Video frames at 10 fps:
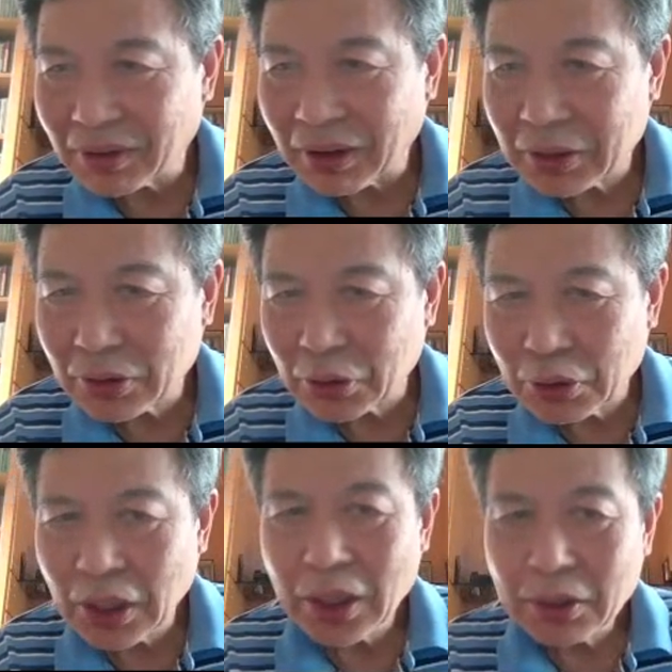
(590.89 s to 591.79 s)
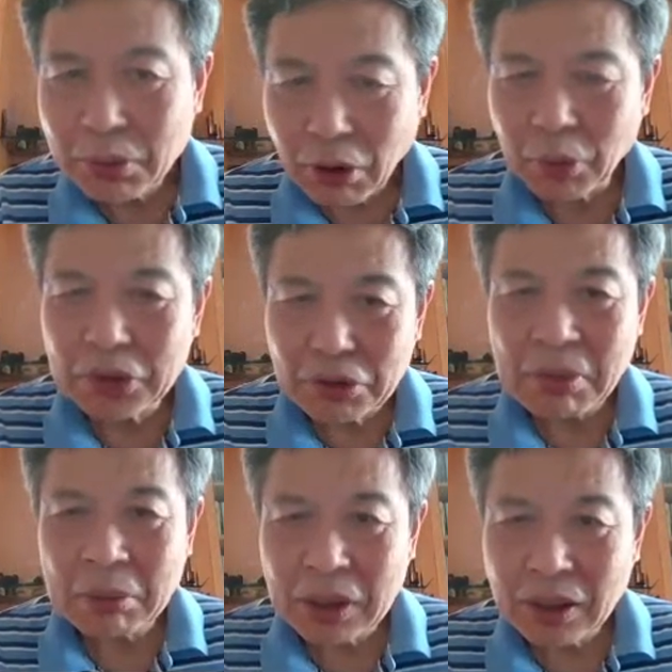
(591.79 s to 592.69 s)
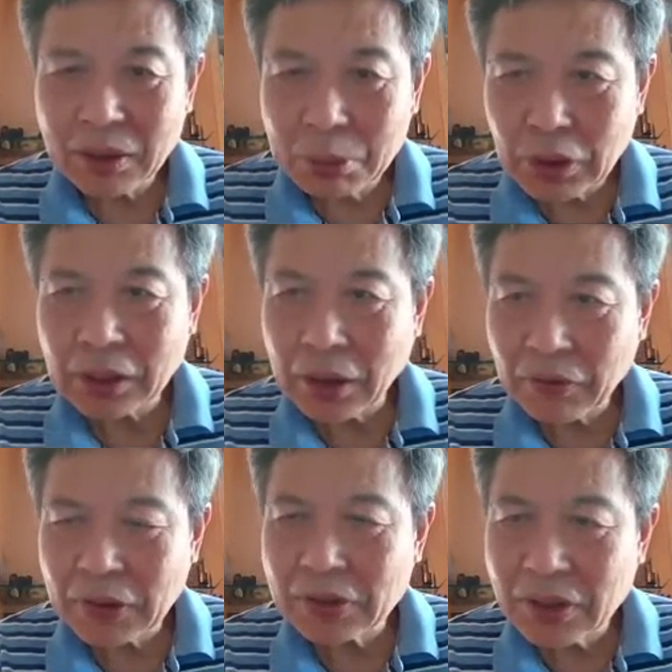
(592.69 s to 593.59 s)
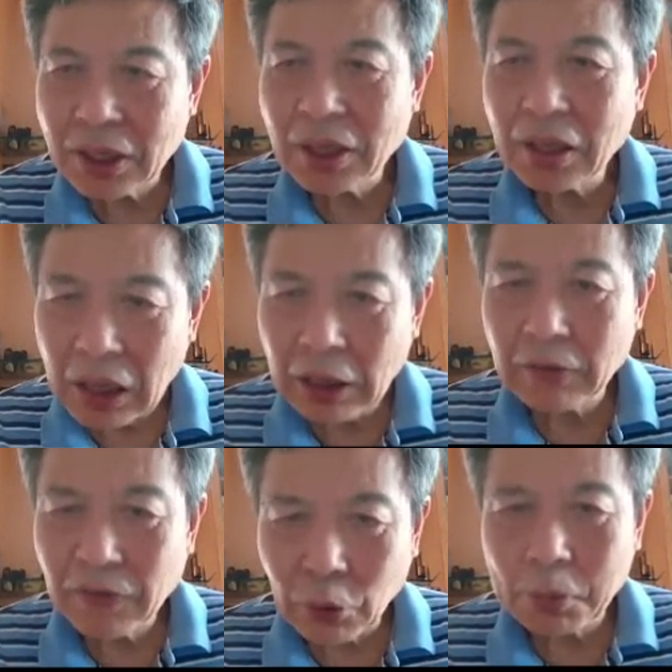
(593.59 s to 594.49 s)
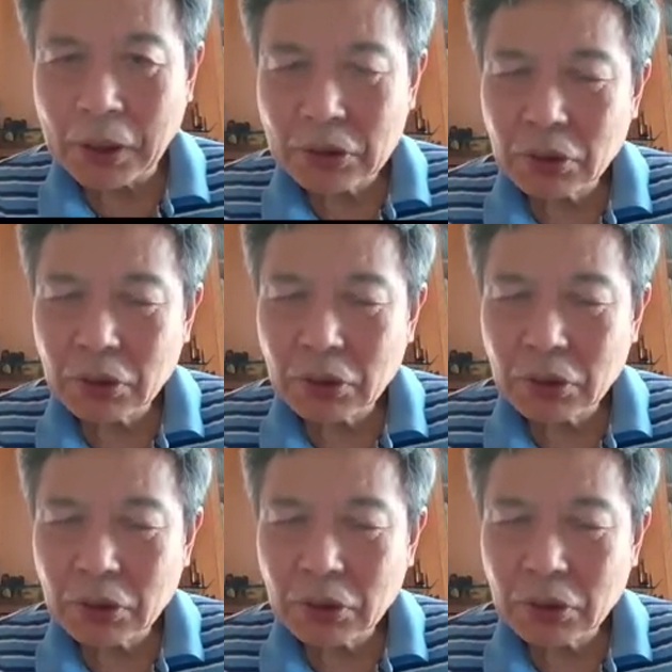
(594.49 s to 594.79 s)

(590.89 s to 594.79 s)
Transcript: All right? So always remember that the Buddha gave us the Eightfold Path.